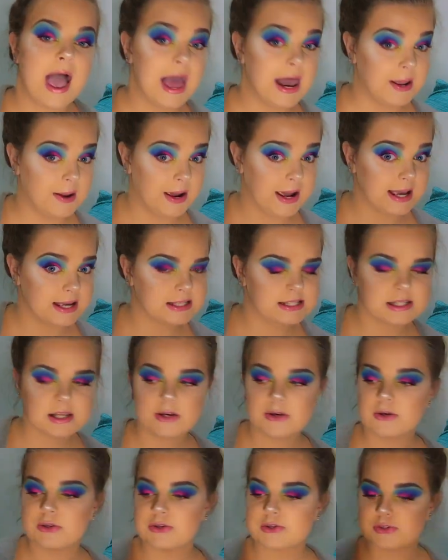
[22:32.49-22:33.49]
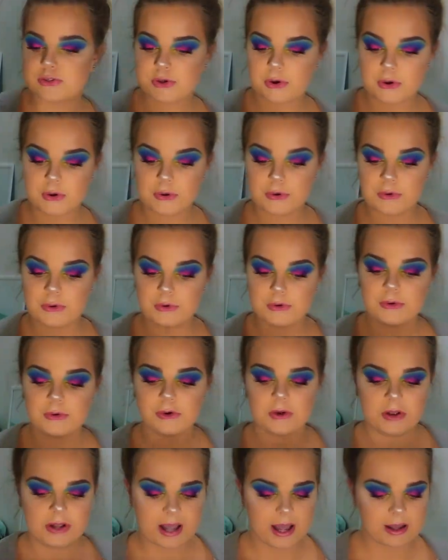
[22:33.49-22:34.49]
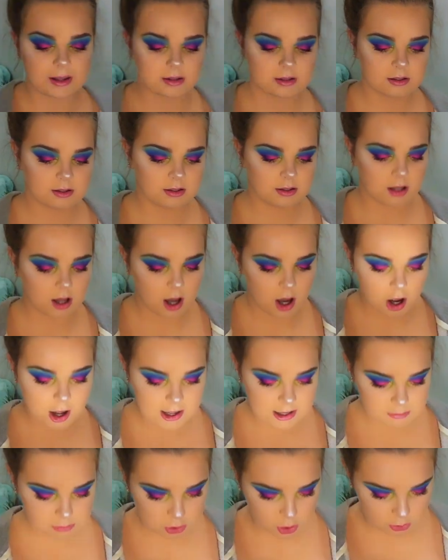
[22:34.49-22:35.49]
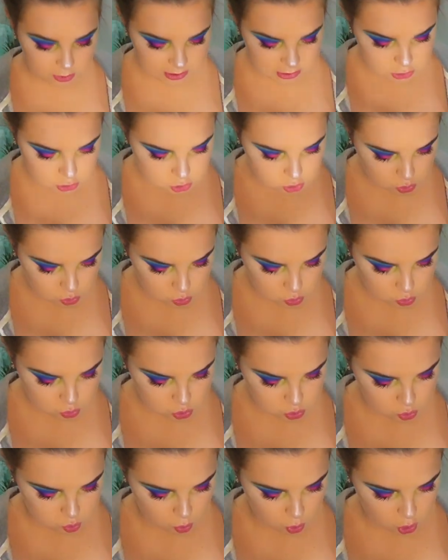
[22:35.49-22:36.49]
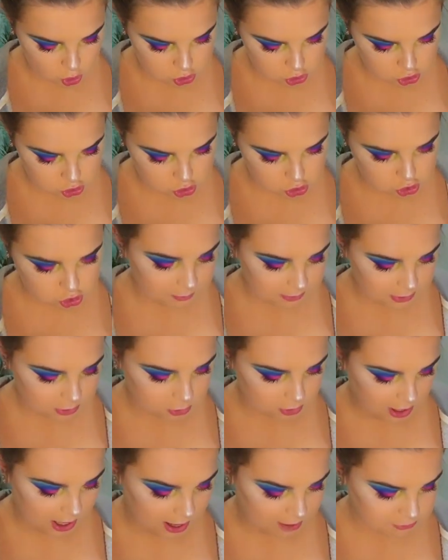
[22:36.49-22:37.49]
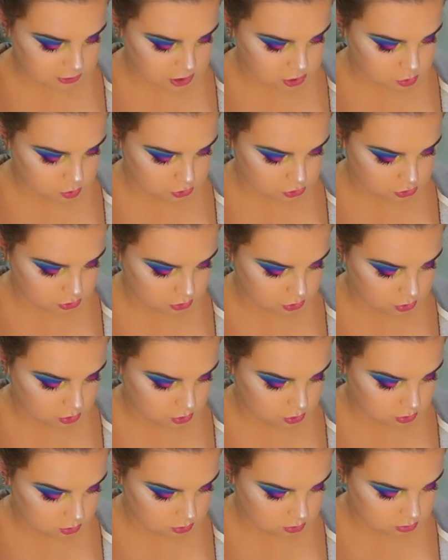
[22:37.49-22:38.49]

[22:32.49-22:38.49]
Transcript: Anyways, so, okay. I'm going to swatch, oh my god, I have to swatch Lagoon.